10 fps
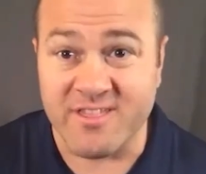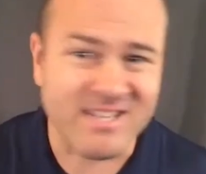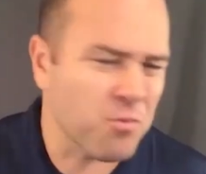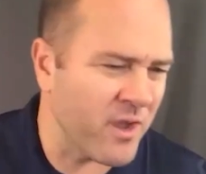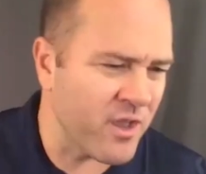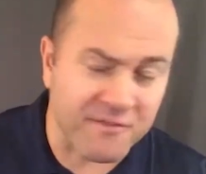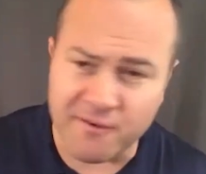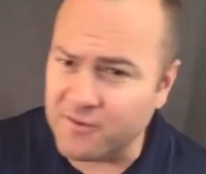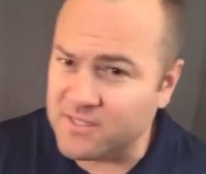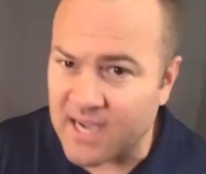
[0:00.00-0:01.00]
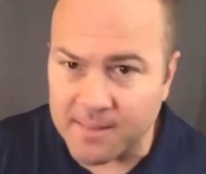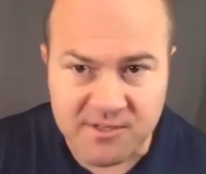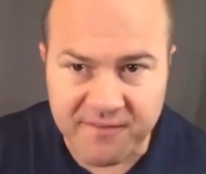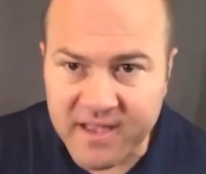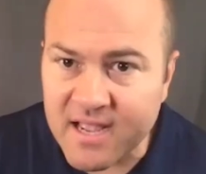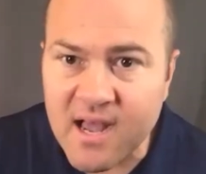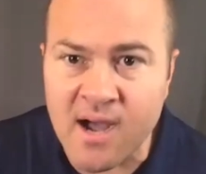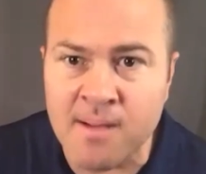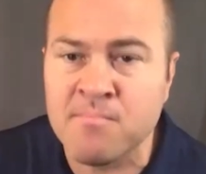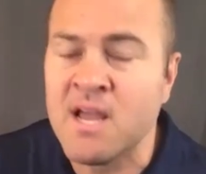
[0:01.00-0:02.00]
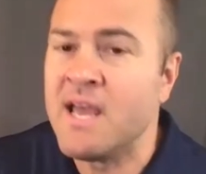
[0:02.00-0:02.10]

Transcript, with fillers: That's why you have different types of income.